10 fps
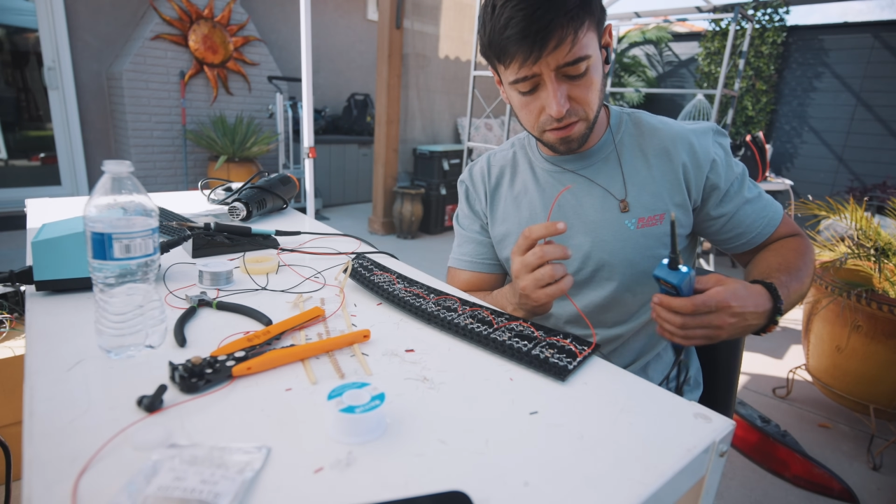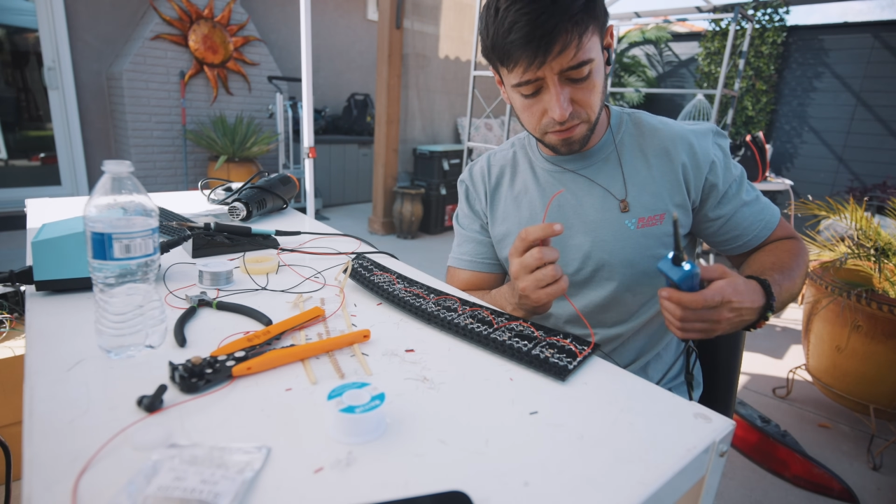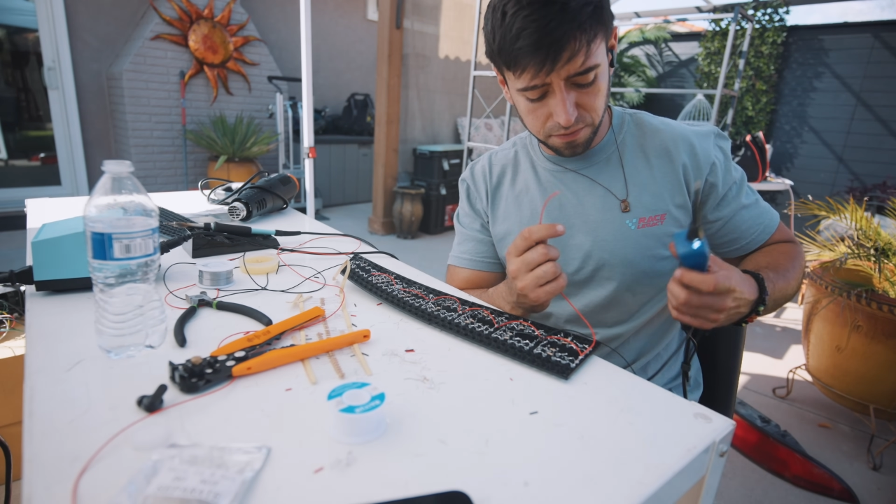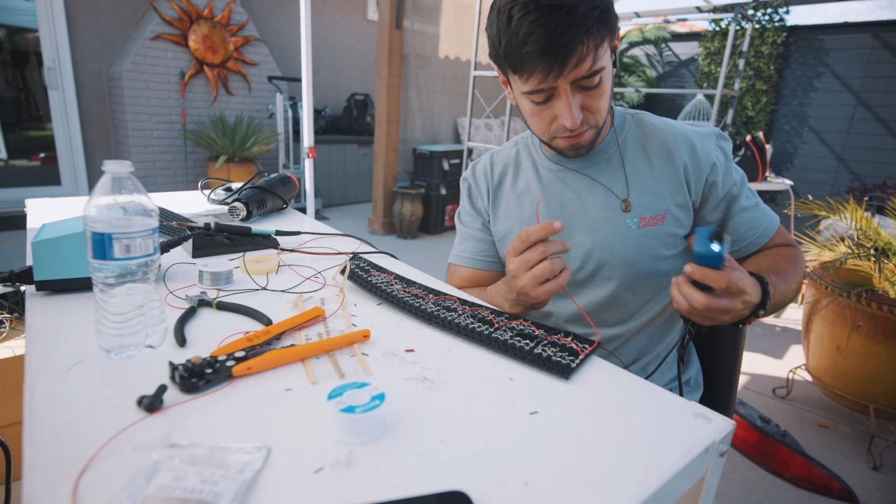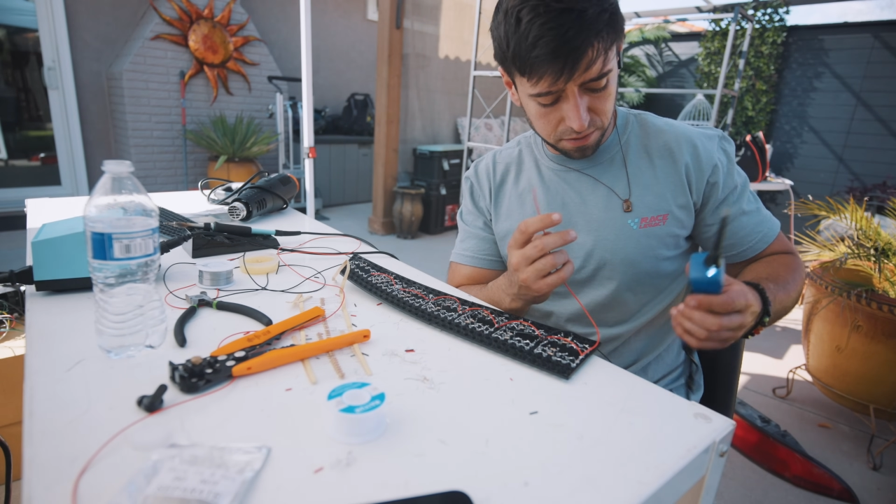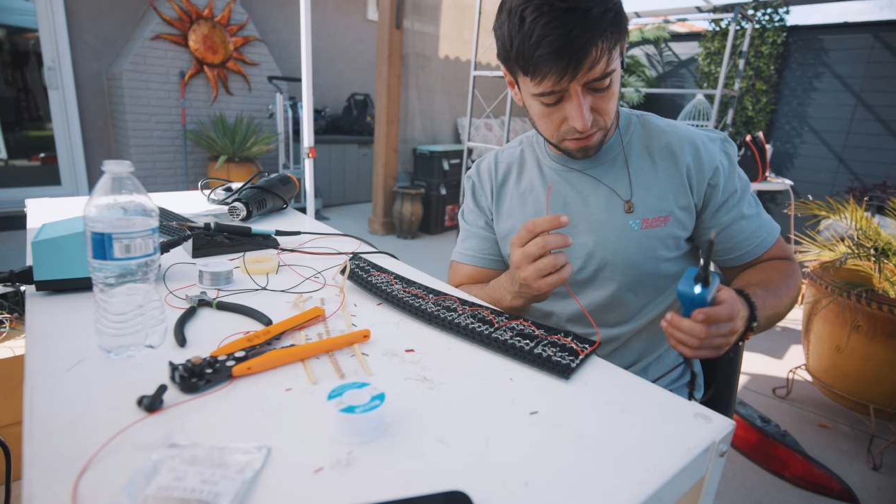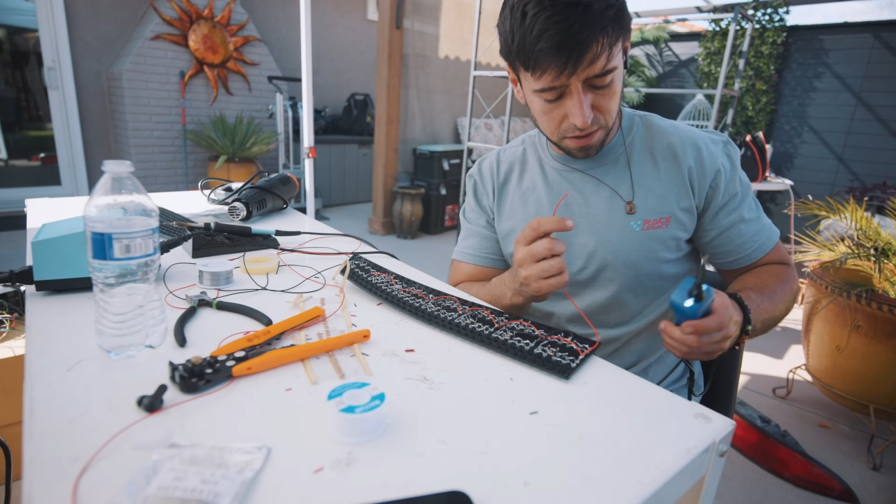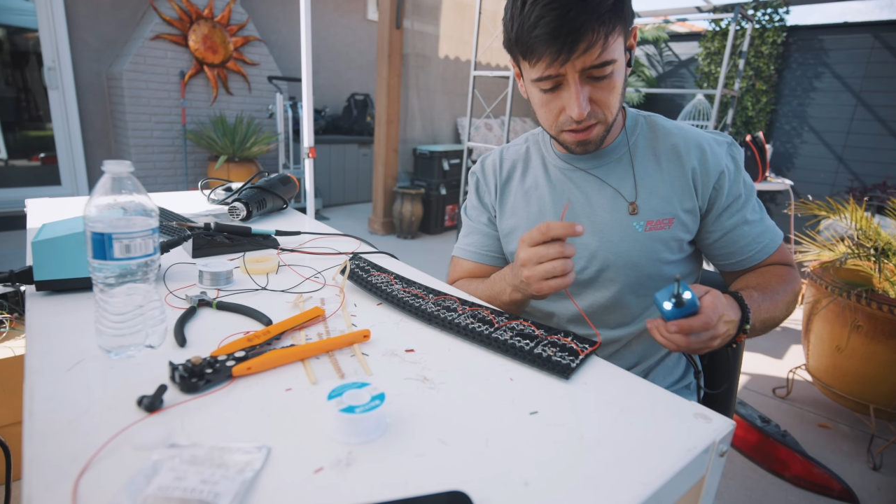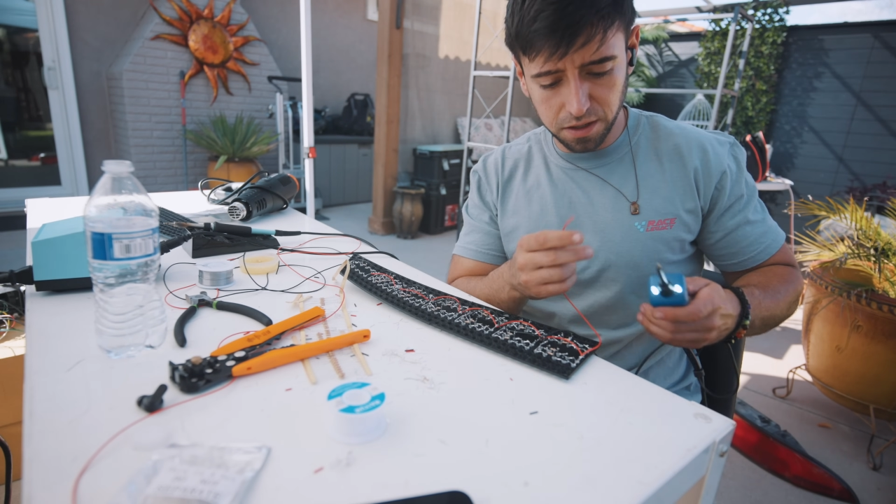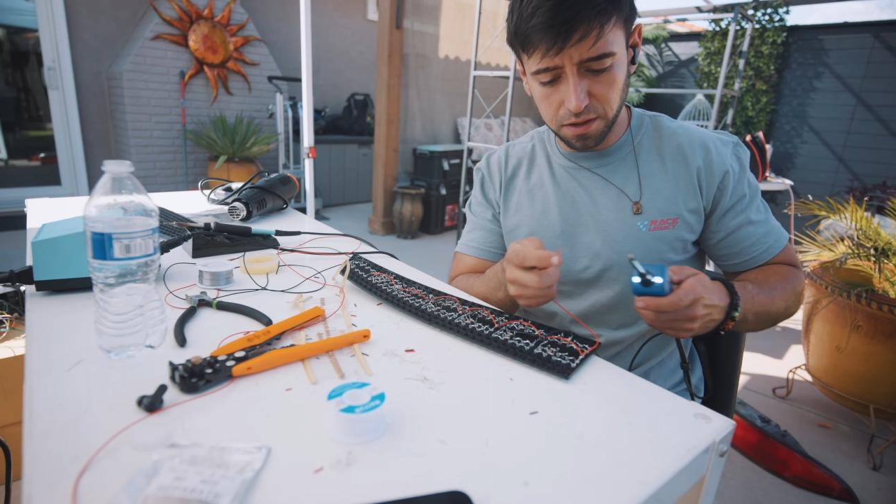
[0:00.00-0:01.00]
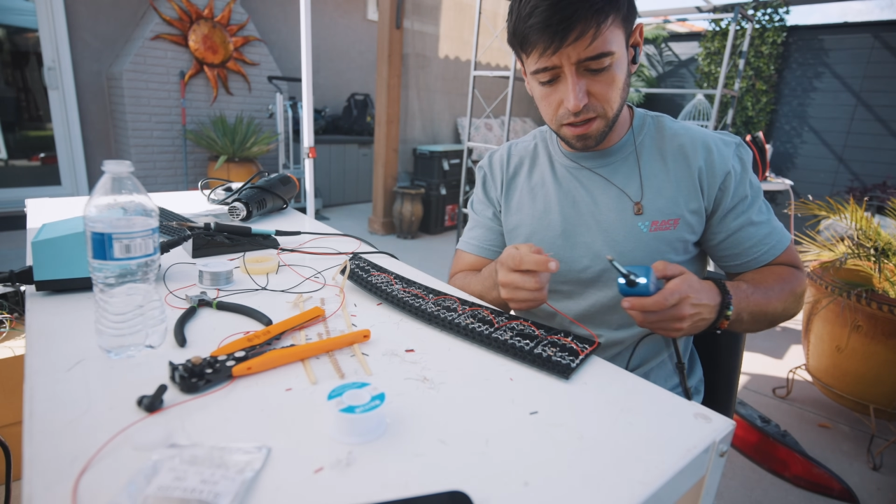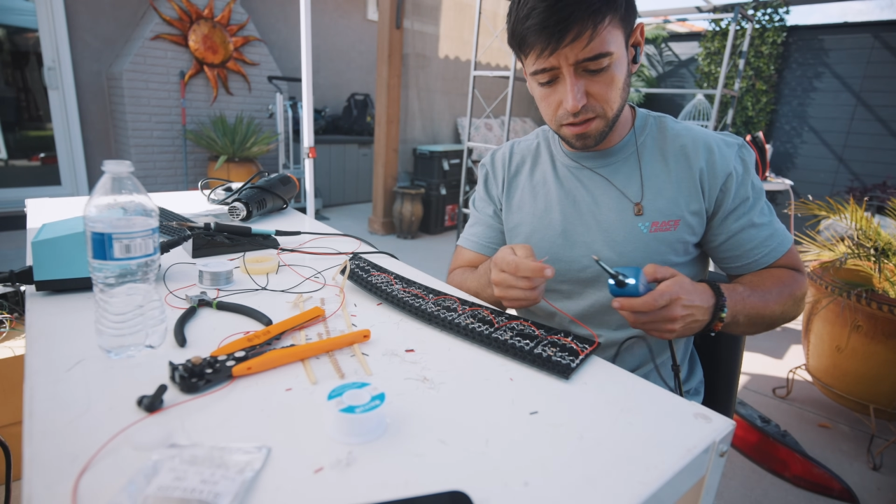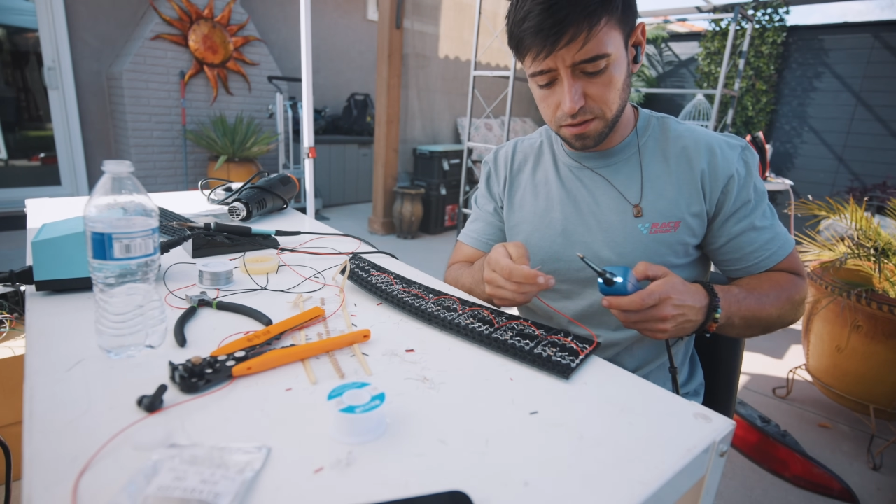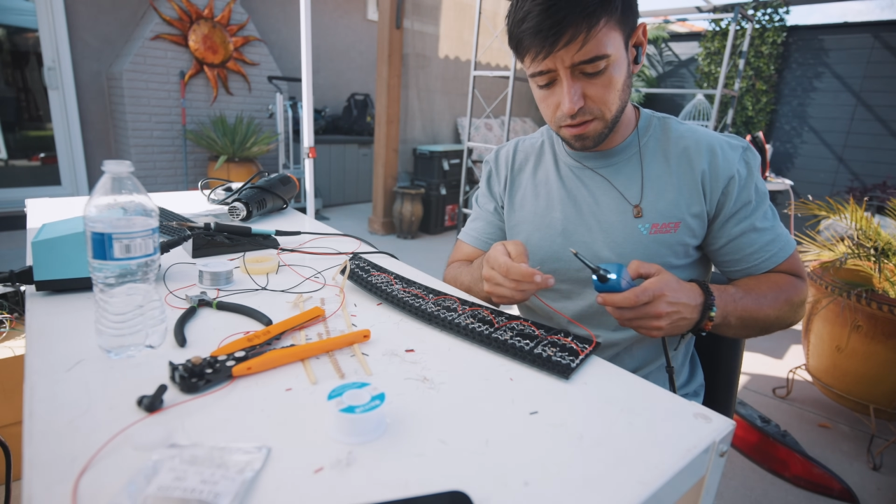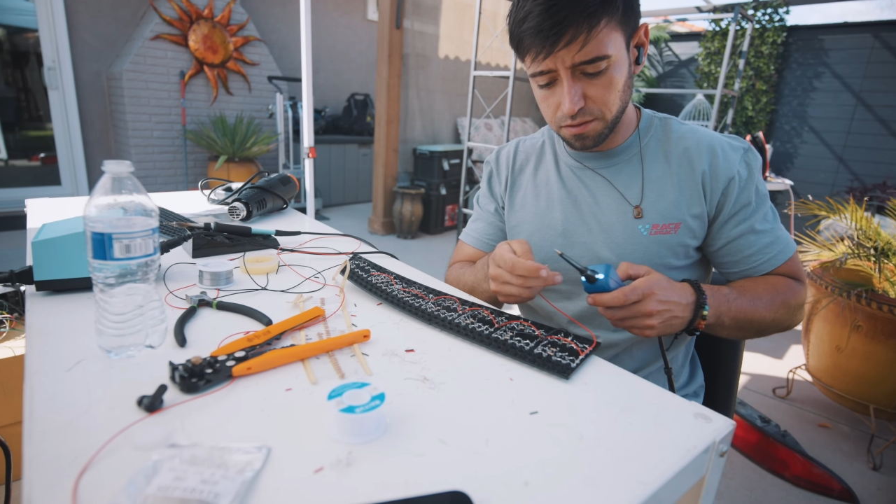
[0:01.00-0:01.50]
of the tail light.
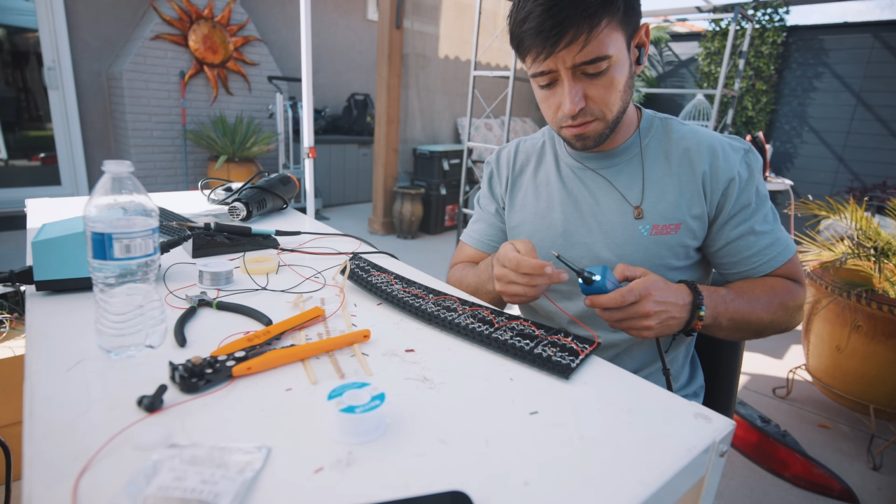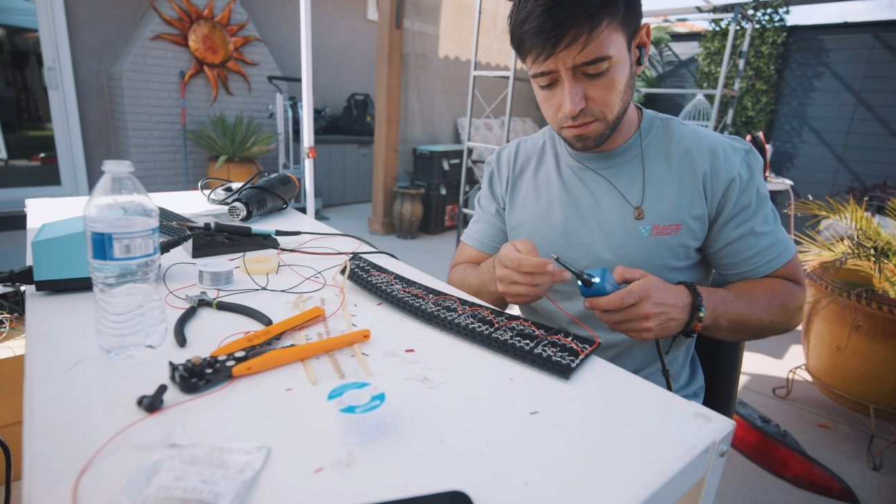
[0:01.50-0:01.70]
So,